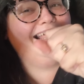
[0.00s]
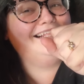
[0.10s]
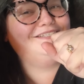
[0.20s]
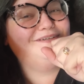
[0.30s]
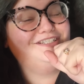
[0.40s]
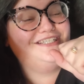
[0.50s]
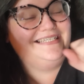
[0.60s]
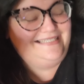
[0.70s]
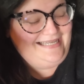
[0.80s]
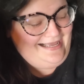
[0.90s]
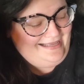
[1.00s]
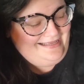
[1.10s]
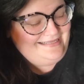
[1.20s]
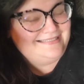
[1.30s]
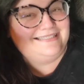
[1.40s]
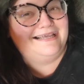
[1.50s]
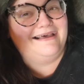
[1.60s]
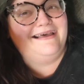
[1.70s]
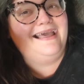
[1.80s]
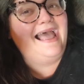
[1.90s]
That's what she does
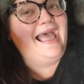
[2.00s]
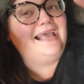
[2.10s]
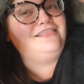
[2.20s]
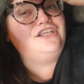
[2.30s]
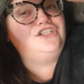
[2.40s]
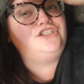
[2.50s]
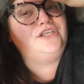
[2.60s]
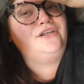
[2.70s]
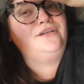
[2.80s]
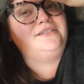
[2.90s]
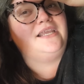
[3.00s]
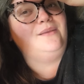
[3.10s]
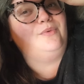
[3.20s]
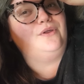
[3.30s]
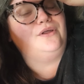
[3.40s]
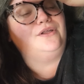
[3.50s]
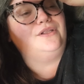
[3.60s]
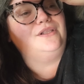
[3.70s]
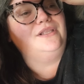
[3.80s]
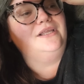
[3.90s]
uh, at the dinner
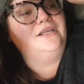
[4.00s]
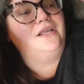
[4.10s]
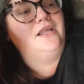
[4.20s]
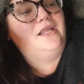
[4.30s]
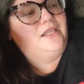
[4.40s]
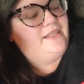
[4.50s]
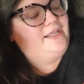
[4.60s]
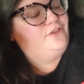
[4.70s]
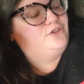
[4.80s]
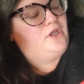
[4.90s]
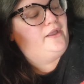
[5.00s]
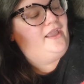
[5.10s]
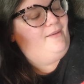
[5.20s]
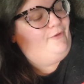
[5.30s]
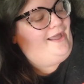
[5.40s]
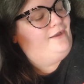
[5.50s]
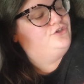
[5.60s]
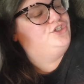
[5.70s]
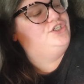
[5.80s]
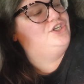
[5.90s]
table. Like they're talking about how
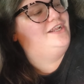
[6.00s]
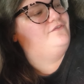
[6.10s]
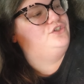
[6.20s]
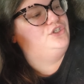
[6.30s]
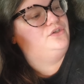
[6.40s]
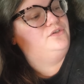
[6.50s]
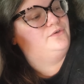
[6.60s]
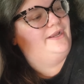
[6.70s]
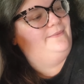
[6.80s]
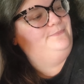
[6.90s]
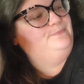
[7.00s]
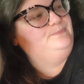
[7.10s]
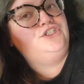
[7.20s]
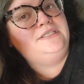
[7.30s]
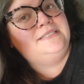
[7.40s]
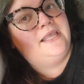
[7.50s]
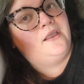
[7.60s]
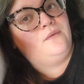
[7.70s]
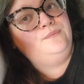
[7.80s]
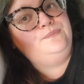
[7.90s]
she should have children and she's
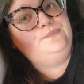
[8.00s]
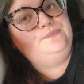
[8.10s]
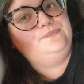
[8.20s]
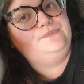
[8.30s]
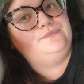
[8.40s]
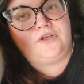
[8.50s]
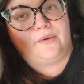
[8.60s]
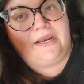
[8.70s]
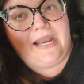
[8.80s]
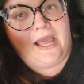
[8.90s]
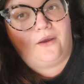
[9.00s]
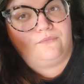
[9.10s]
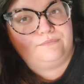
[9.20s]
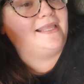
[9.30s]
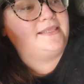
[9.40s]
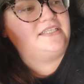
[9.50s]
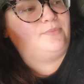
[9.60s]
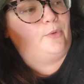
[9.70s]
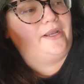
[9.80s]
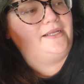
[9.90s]
like, hmm, not right now. Like at this
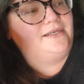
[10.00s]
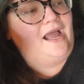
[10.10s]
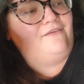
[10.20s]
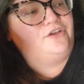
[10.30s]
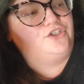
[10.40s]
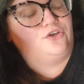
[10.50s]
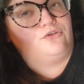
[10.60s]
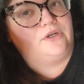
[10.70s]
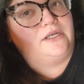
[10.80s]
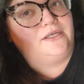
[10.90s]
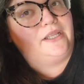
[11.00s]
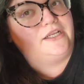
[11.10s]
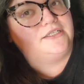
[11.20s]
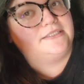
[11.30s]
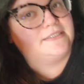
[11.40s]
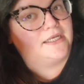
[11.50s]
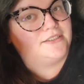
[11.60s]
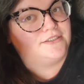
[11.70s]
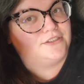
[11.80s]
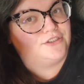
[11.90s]
point, having children like
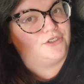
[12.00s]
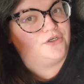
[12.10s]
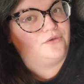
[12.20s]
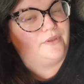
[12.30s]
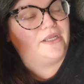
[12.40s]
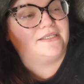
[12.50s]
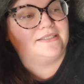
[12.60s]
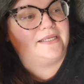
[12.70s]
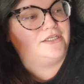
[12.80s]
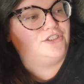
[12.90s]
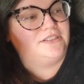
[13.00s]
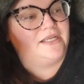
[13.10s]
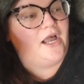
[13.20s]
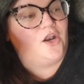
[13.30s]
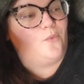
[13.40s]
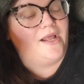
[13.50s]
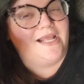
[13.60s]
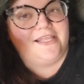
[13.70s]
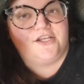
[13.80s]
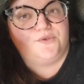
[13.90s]
disgusts her because like she's like, I don't want
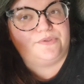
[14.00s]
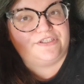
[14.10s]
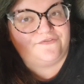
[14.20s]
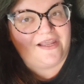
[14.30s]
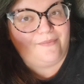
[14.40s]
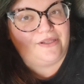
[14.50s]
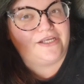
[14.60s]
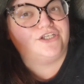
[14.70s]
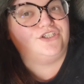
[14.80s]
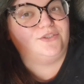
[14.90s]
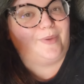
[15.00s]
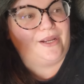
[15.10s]
anything to do with this family because she's